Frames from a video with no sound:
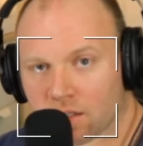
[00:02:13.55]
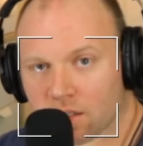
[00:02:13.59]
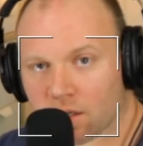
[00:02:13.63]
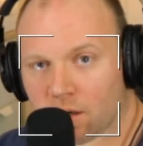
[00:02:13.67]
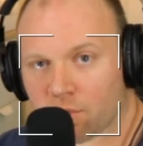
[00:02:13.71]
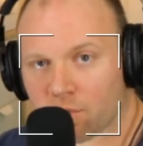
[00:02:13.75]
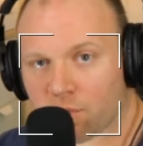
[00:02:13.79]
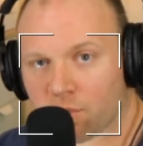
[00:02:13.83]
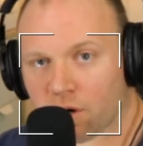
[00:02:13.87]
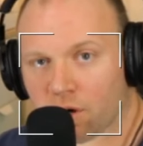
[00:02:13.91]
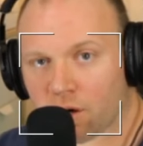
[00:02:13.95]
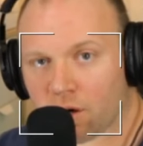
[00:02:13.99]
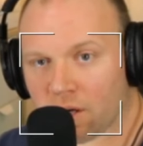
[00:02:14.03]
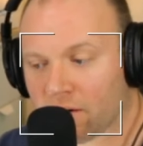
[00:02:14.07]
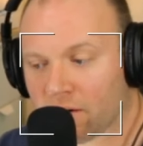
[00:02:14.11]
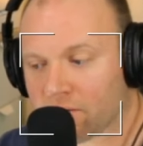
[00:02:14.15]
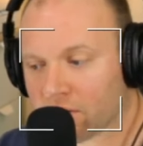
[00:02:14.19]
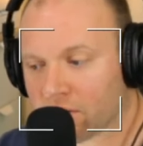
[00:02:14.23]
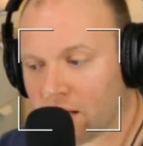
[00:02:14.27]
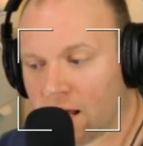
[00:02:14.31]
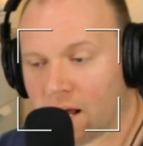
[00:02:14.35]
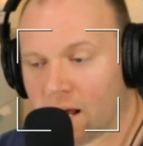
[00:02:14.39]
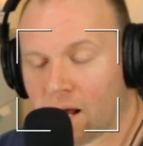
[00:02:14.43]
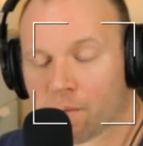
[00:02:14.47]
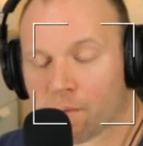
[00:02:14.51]
I'll probably have an
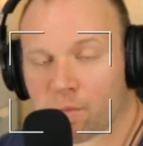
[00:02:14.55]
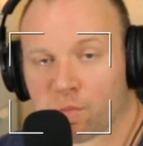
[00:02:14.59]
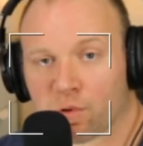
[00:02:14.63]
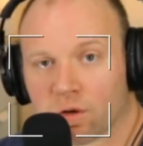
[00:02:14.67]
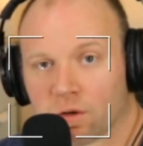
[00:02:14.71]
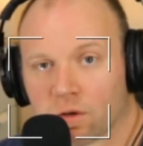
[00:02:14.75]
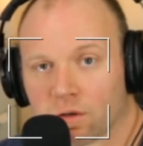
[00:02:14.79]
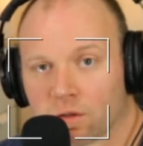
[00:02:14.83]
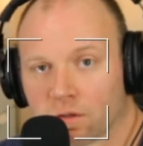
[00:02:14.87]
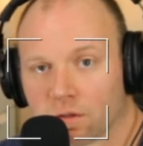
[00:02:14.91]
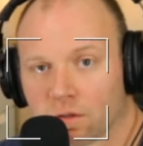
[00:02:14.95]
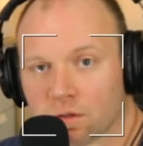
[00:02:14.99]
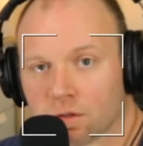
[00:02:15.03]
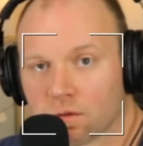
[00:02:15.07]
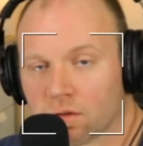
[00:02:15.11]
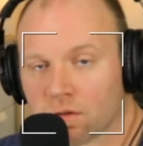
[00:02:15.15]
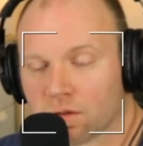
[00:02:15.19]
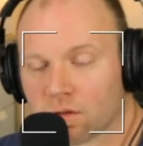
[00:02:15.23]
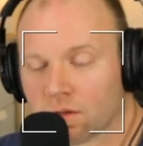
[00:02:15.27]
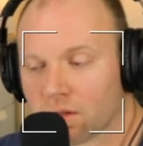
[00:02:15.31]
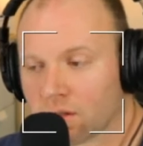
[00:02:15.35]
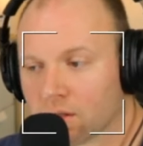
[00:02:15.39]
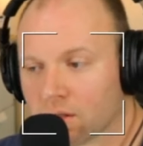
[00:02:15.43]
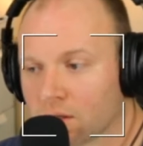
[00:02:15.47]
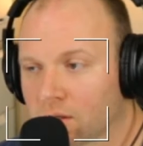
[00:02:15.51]
app also,
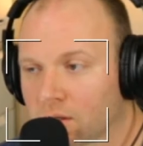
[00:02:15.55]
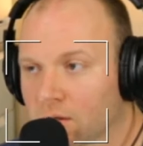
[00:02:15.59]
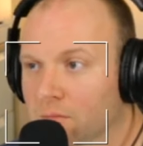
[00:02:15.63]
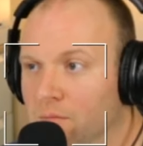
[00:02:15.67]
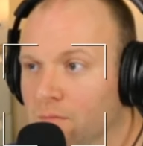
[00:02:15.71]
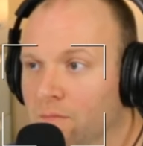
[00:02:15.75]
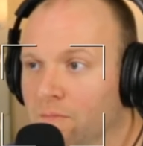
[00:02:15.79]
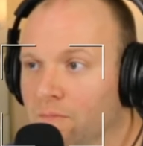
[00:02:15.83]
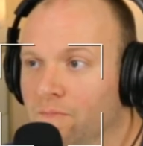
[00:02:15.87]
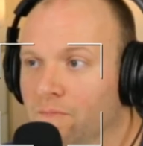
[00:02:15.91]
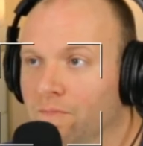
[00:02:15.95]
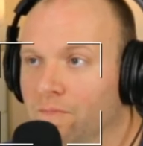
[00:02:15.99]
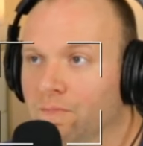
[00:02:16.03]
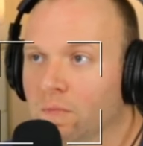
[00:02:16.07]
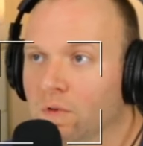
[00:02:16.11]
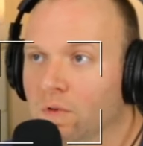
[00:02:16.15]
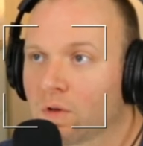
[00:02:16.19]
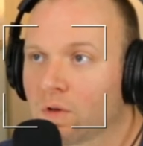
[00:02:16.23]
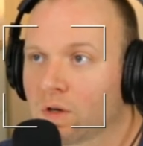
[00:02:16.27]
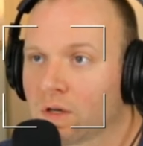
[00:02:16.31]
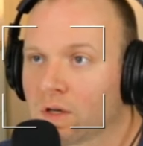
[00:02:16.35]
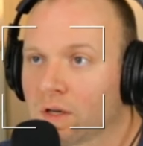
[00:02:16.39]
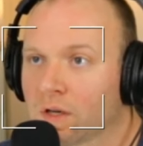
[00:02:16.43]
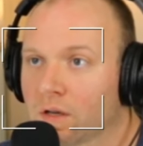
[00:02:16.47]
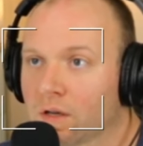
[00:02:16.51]

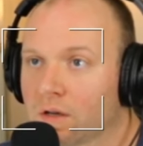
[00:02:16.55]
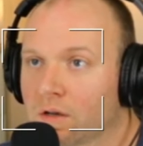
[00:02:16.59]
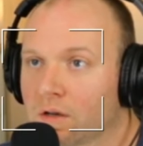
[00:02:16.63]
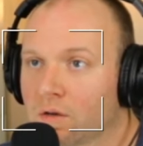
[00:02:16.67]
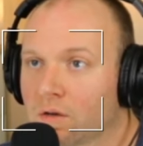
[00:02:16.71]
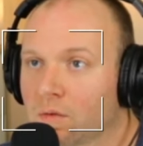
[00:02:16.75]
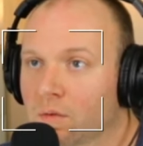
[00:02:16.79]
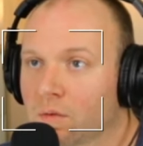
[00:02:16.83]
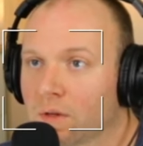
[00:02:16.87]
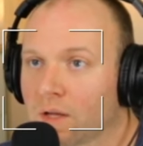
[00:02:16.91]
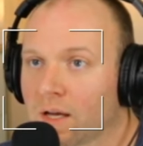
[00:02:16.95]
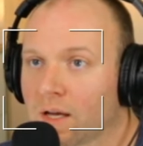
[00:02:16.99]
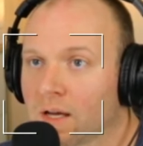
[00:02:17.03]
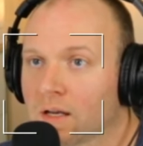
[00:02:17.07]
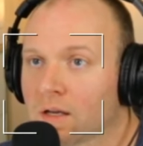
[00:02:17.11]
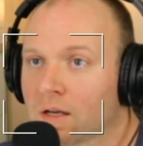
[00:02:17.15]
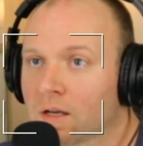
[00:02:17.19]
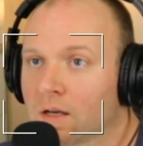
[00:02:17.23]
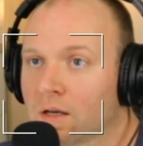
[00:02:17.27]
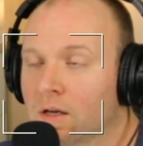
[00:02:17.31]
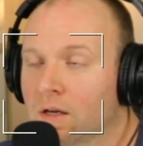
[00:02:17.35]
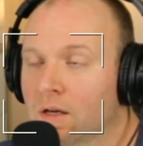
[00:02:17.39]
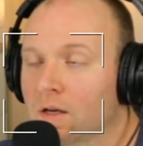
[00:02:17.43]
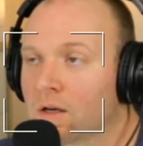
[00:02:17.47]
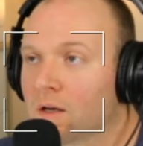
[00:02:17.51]
looking into doing that
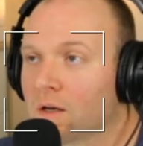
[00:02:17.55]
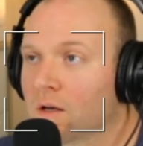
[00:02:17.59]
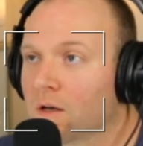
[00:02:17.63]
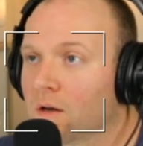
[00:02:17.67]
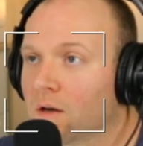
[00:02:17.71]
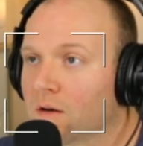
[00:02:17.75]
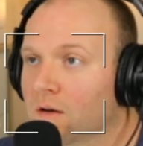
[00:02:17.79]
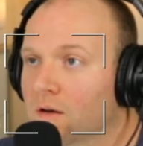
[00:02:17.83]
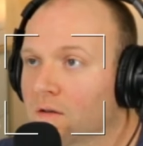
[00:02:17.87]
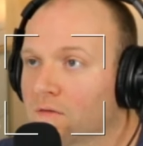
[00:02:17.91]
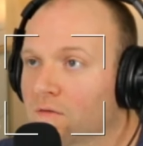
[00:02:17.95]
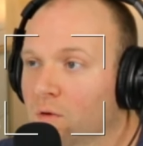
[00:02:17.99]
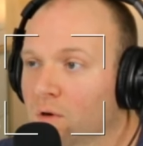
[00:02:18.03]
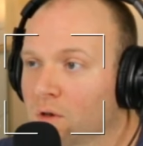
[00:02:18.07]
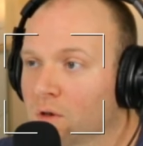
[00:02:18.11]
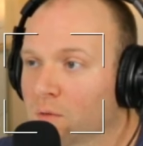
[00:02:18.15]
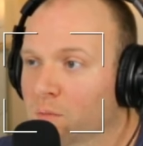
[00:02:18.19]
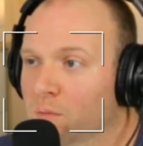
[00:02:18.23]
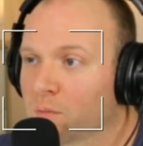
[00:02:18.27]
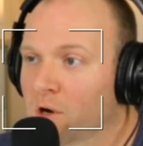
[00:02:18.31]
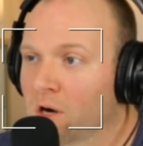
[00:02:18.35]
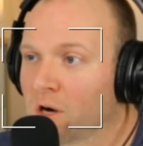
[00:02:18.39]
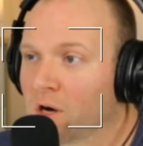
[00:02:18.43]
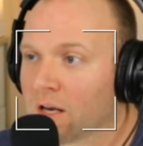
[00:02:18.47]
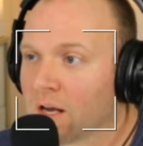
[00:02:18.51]
for the
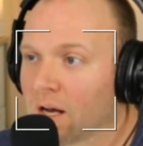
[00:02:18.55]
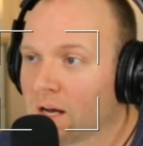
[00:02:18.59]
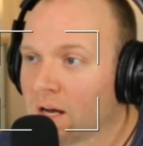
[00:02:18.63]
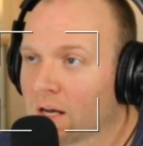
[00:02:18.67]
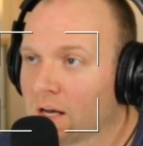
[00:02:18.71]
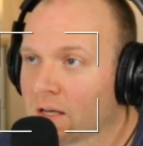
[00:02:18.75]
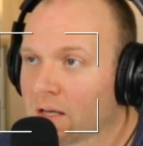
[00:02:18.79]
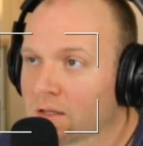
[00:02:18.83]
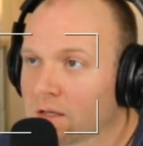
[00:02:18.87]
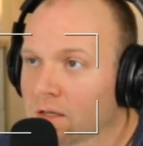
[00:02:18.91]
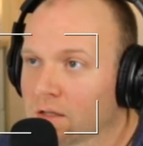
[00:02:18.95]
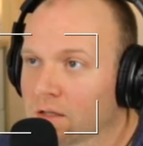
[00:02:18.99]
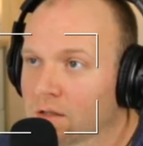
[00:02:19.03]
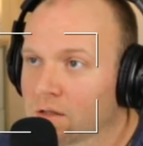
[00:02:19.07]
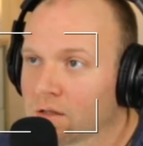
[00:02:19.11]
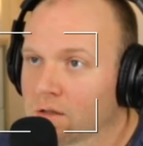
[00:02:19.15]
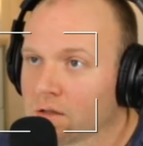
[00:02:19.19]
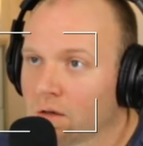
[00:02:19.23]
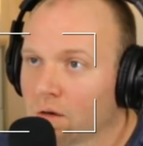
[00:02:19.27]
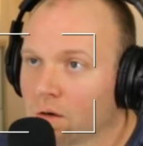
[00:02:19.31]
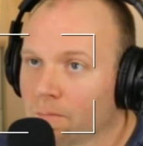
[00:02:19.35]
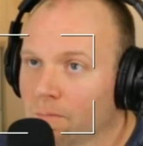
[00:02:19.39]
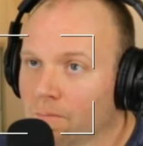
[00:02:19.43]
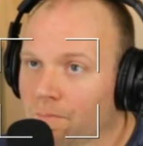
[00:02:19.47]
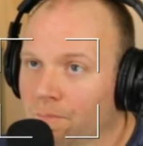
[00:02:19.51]
podcast. And
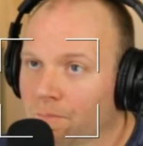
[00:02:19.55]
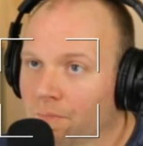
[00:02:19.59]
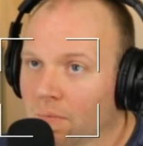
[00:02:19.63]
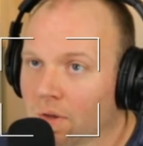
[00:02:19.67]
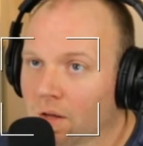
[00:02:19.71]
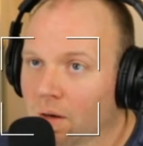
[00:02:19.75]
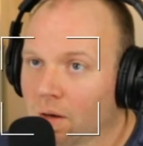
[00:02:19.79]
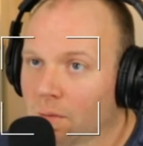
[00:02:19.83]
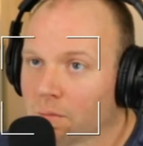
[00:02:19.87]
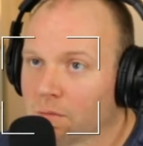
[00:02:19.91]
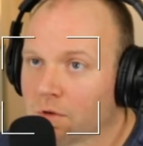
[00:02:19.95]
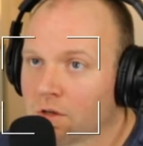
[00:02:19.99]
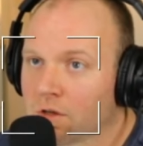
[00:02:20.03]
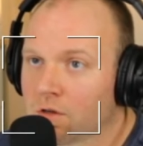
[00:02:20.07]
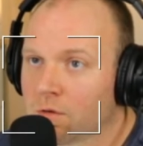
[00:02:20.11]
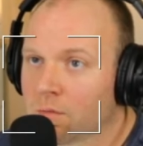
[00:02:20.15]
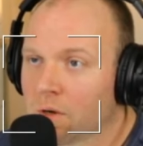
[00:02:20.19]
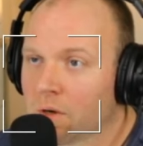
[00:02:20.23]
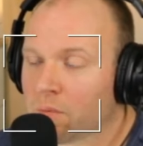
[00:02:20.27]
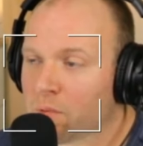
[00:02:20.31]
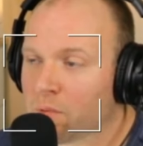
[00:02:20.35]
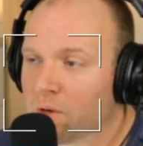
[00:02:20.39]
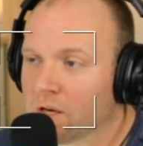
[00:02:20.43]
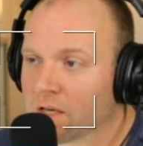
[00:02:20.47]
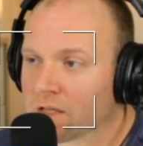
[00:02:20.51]
so I'm going to do my
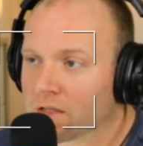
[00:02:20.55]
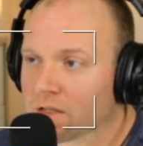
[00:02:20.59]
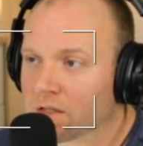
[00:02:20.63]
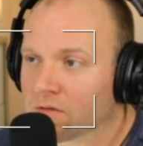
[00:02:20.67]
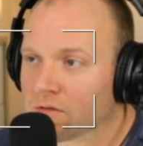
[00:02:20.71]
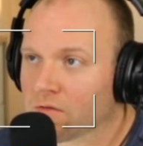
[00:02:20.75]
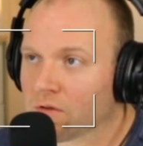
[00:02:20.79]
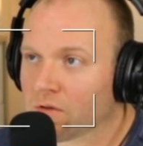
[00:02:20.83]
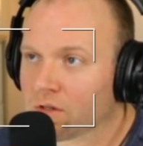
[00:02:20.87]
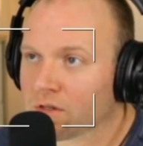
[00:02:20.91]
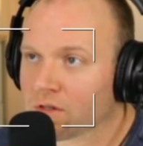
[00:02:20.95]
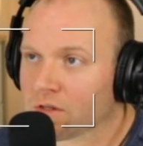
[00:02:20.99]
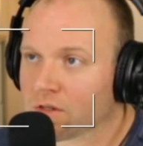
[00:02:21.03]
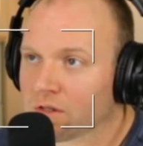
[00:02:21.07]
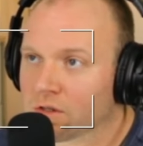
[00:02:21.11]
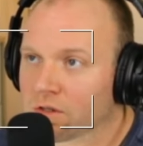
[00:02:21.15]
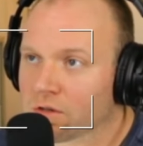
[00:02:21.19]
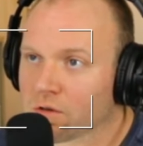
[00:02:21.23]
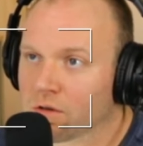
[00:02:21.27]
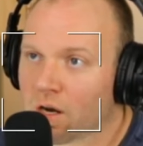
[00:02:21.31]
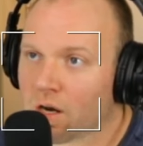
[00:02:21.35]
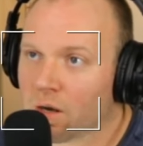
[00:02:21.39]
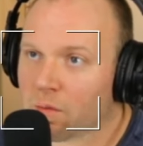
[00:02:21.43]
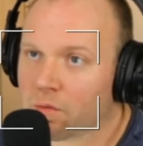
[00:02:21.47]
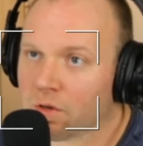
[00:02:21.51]
best as far as
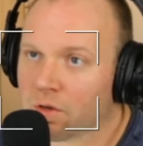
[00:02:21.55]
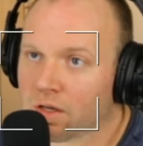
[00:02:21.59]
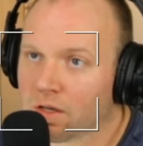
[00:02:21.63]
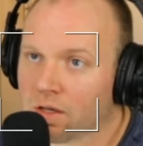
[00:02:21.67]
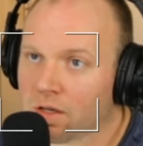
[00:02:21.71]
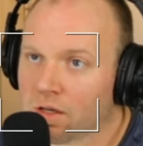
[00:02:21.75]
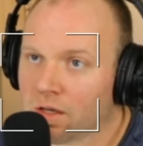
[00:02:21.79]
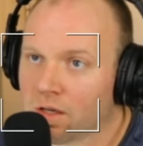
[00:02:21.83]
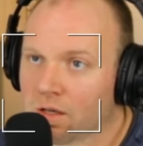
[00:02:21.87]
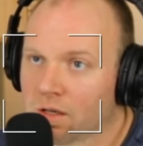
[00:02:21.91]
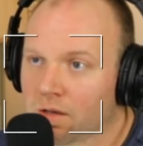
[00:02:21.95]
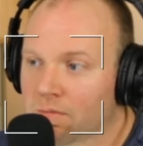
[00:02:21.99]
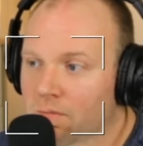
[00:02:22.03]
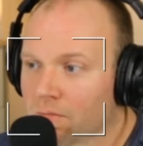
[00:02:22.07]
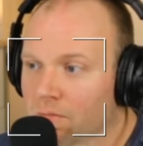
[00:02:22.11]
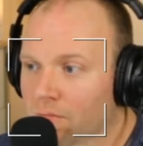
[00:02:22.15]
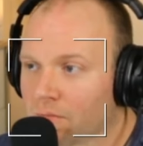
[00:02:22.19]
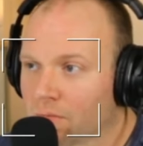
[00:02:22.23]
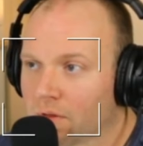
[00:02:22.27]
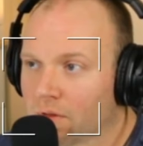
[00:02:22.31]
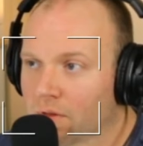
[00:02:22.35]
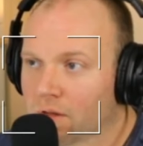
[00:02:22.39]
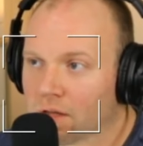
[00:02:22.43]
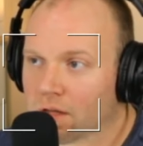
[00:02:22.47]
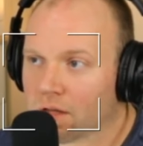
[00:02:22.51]
describing
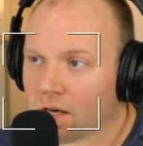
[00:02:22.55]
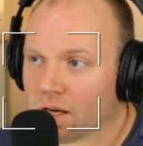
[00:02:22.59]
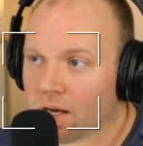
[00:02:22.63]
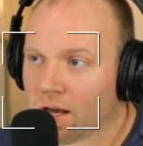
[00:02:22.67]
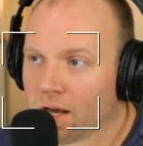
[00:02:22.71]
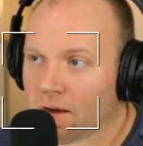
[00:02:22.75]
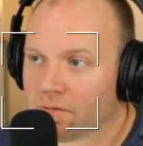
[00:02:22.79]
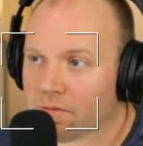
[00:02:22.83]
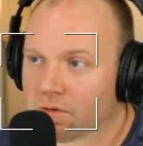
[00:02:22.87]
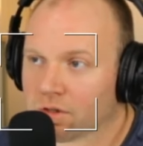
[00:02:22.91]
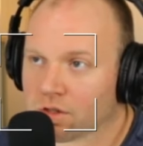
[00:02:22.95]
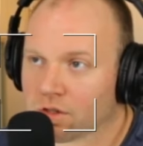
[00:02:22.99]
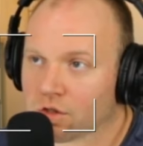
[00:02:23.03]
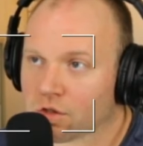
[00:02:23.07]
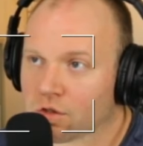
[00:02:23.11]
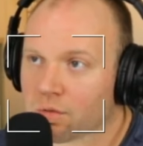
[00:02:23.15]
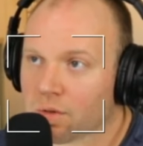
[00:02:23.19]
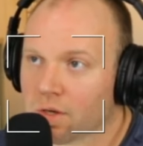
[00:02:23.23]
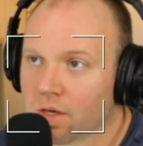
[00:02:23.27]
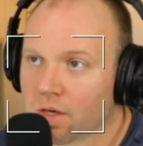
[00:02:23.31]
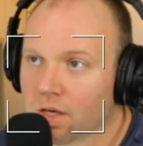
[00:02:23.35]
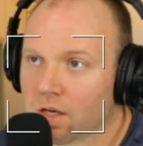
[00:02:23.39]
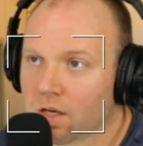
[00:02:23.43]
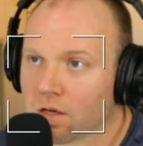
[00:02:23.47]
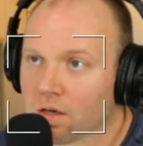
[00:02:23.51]
anything that I have on
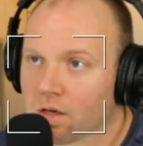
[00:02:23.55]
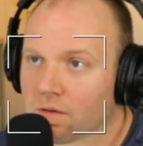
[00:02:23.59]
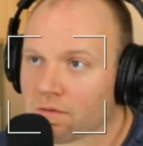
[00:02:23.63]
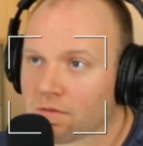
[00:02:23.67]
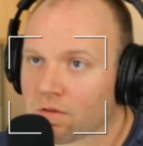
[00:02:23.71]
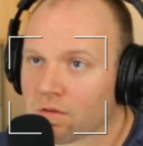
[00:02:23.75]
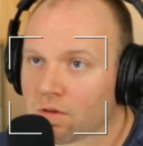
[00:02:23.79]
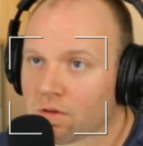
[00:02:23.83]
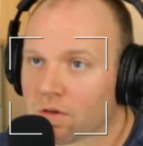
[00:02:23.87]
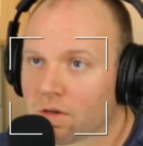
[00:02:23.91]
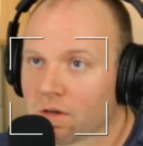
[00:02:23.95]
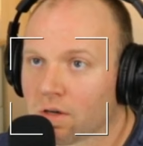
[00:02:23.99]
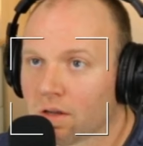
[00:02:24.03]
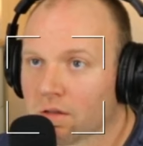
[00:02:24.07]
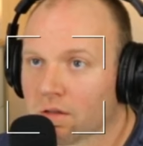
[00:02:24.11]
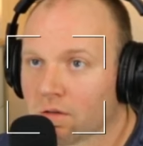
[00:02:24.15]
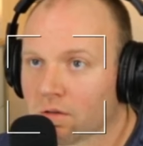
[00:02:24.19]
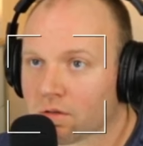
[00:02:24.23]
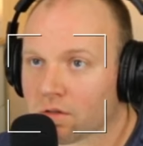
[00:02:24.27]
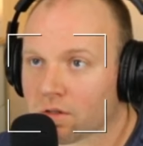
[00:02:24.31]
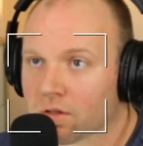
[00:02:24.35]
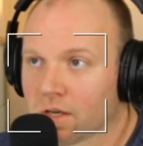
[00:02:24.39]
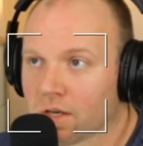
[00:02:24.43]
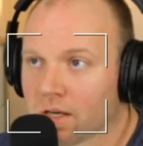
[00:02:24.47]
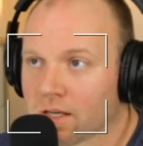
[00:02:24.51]
screen here for
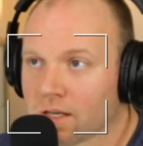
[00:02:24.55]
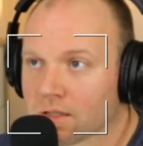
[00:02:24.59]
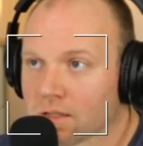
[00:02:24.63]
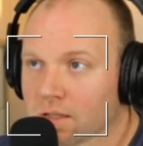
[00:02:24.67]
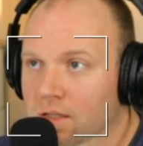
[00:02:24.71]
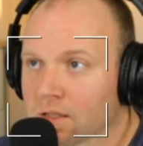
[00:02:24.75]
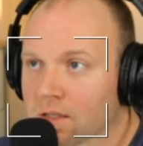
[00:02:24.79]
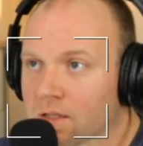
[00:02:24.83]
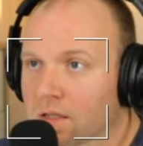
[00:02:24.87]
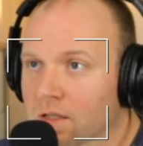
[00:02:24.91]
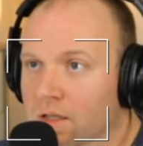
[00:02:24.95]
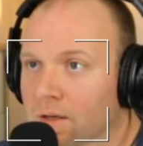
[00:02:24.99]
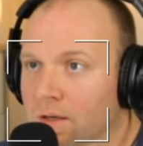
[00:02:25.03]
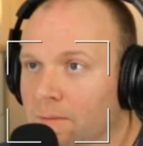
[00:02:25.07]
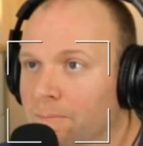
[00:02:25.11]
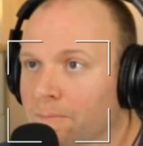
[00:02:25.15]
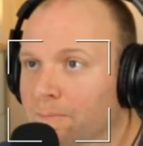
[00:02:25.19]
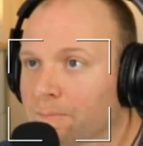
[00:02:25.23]
those of you guys listening.